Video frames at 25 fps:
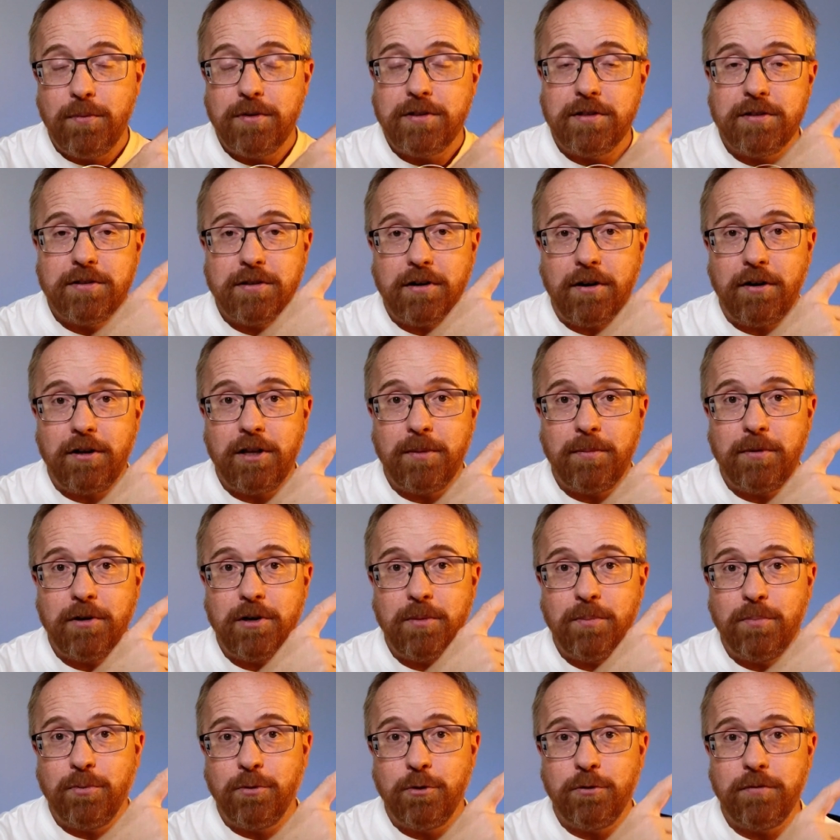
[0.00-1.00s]
which is all about
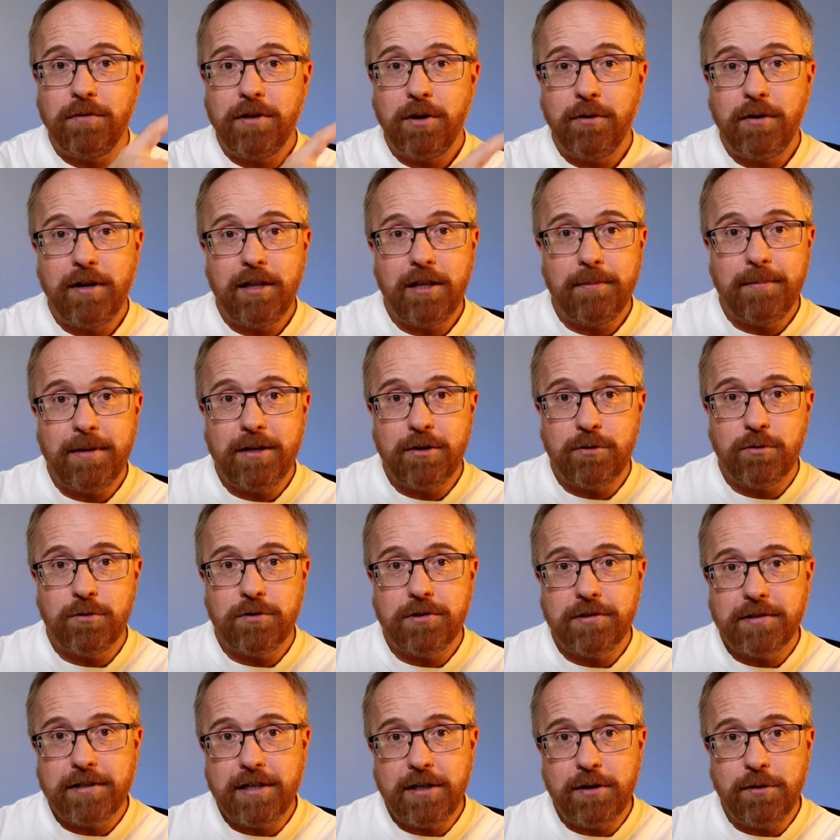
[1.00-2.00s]
improving your Elementor
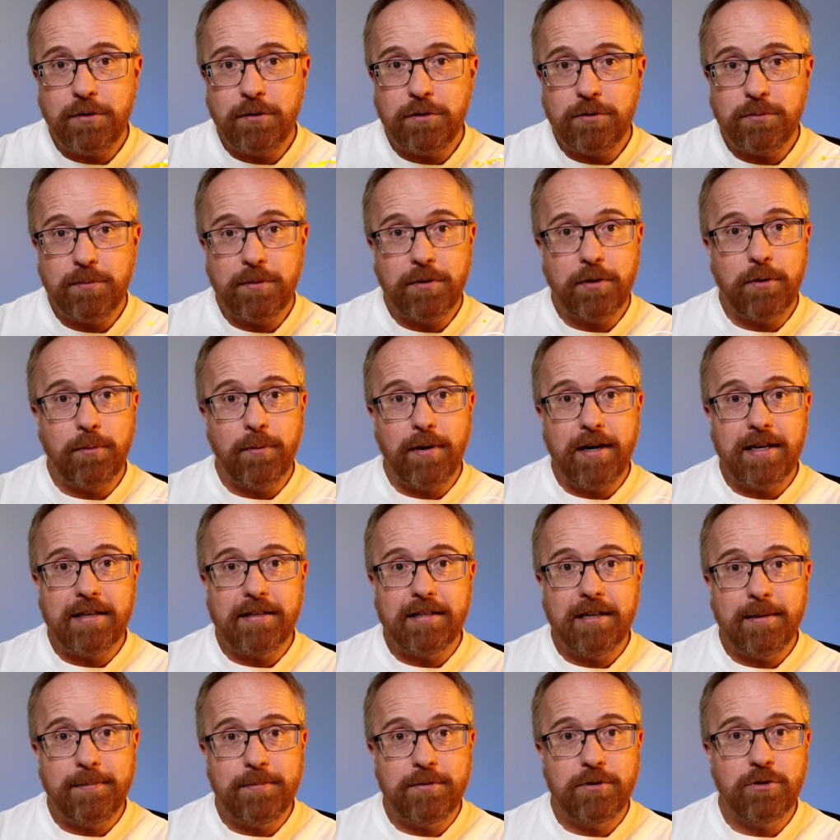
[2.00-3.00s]
skills with great
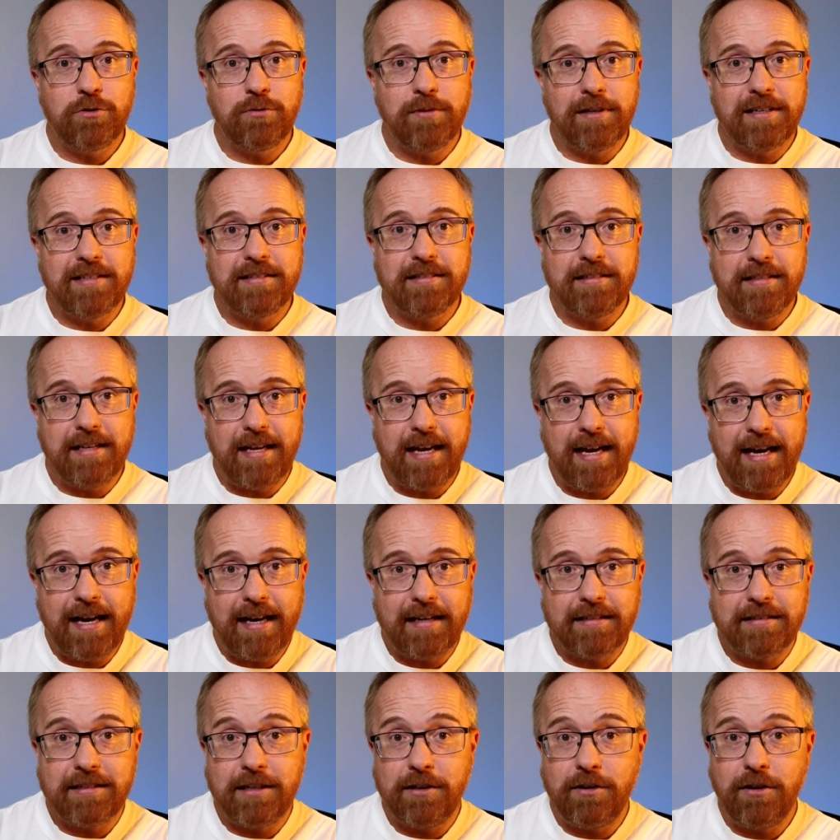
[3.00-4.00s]
tips, tricks, and
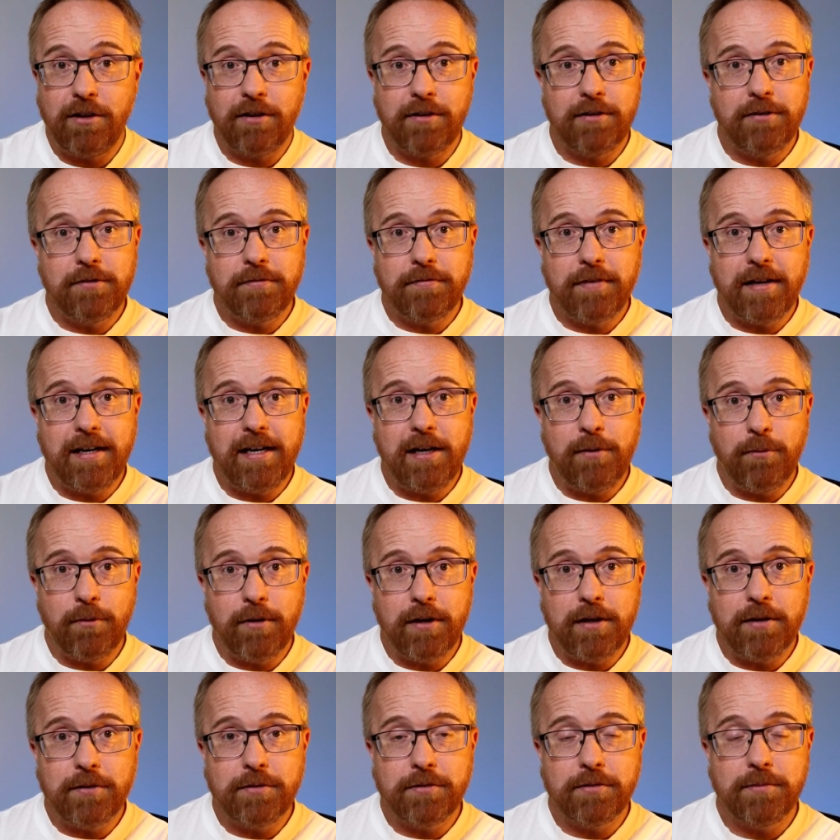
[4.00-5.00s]
hacks that you're not going to find
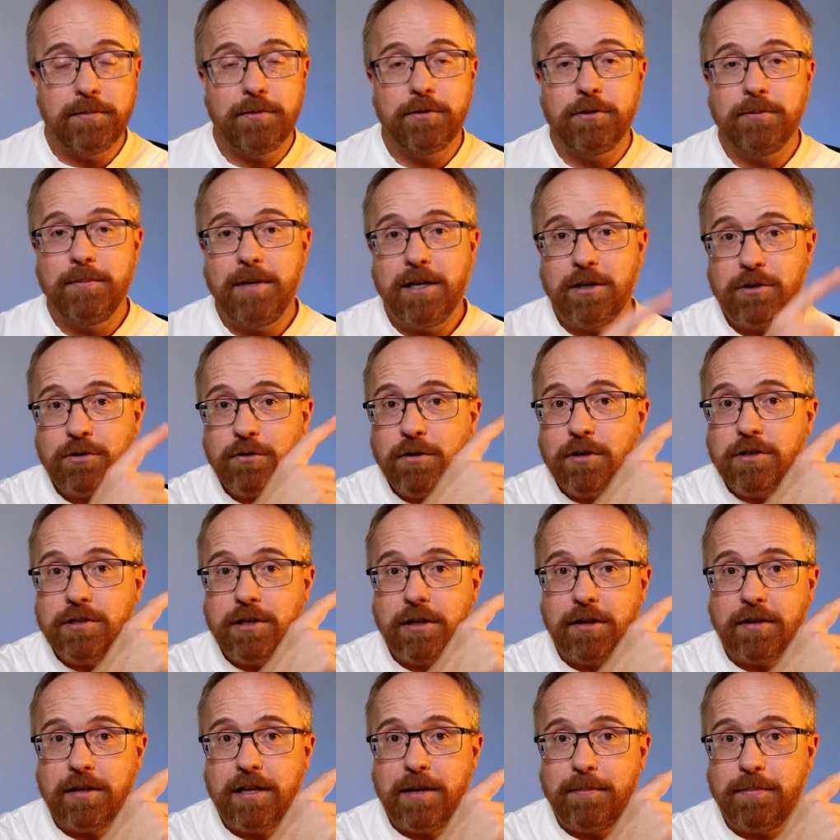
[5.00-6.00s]
anywhere else. So make sure you
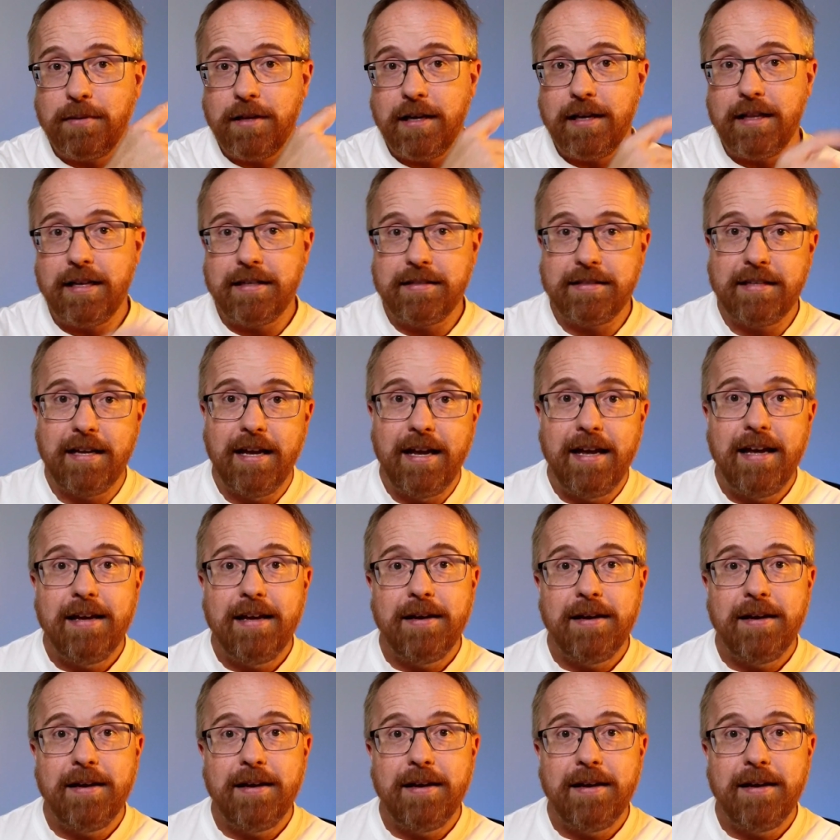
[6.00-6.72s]
check out that playlist.